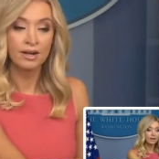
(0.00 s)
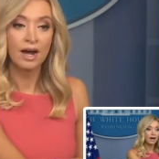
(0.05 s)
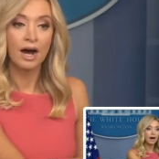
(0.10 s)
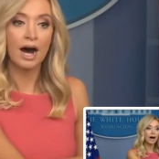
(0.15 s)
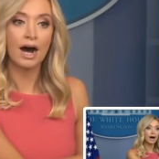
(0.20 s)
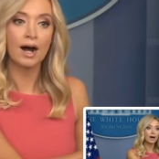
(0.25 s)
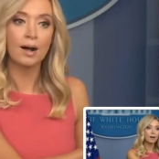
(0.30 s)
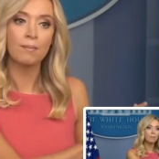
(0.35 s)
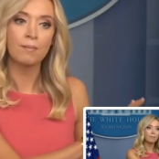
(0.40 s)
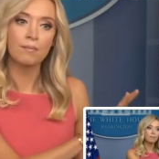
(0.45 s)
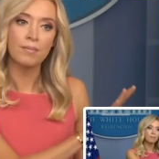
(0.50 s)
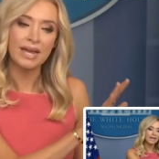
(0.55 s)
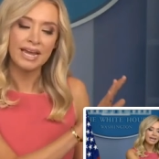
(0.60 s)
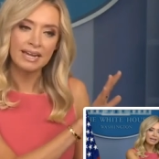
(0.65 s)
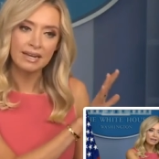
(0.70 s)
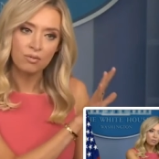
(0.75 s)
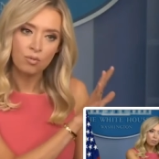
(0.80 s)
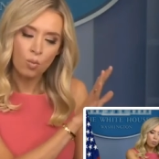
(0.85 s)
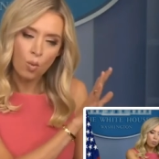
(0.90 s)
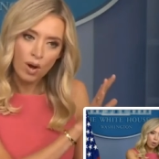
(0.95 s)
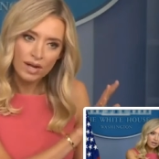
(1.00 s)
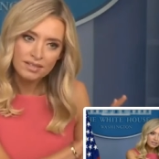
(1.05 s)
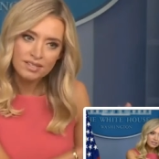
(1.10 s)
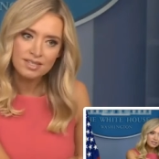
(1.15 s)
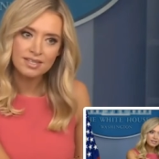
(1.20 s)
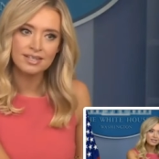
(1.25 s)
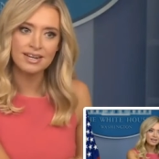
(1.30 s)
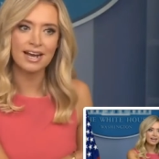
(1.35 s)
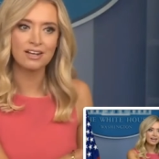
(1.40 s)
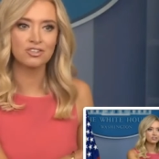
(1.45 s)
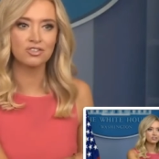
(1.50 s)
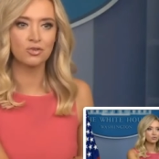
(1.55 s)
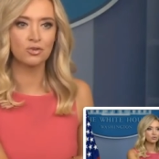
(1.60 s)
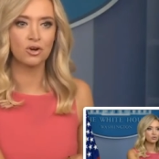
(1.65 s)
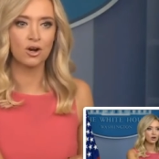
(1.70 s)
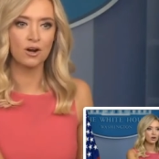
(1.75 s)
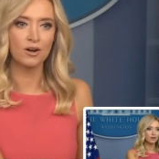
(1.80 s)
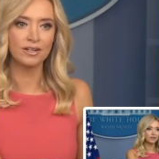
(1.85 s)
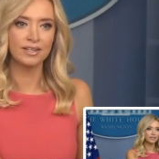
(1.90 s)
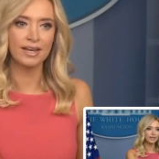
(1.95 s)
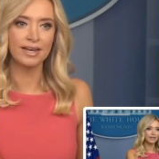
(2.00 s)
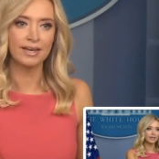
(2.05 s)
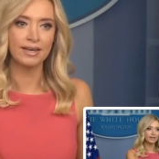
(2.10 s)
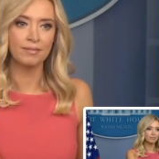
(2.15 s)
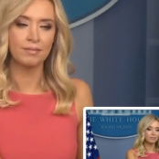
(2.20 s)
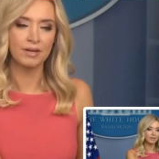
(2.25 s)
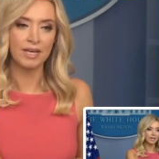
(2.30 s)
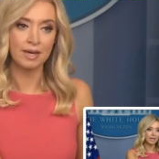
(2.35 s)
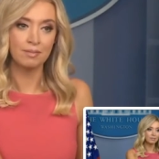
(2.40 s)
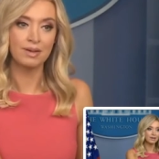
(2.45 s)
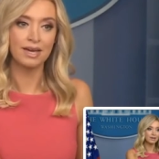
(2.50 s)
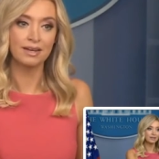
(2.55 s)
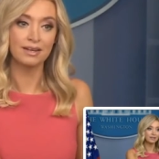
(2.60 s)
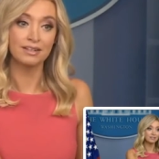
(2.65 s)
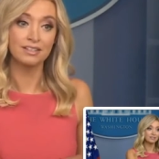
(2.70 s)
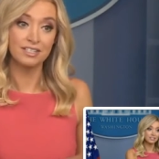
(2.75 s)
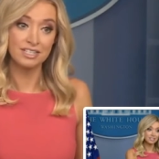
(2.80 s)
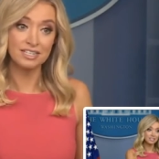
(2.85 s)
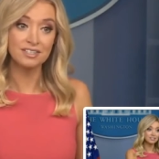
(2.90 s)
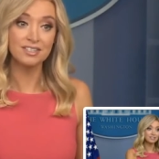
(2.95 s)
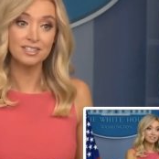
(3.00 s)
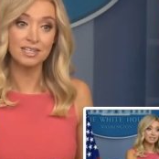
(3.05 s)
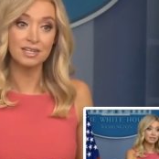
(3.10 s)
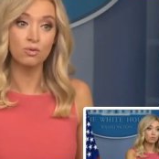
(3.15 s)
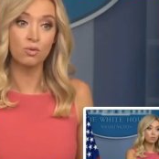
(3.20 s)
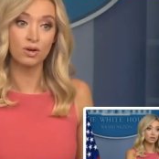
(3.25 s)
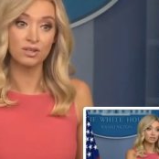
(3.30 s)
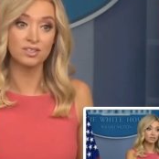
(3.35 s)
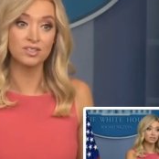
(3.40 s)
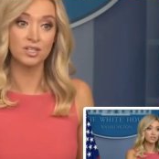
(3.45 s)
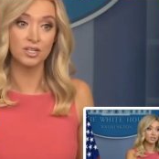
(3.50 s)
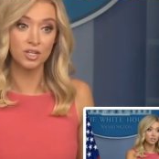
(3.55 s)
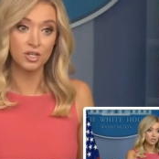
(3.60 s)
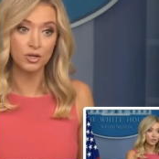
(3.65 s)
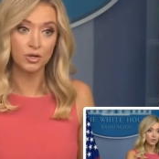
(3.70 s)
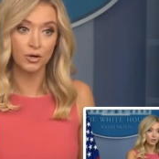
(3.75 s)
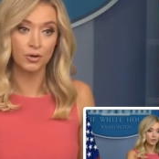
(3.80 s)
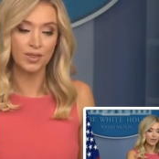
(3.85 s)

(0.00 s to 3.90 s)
Um, and once the National Guard came, came in, D.C. was secure.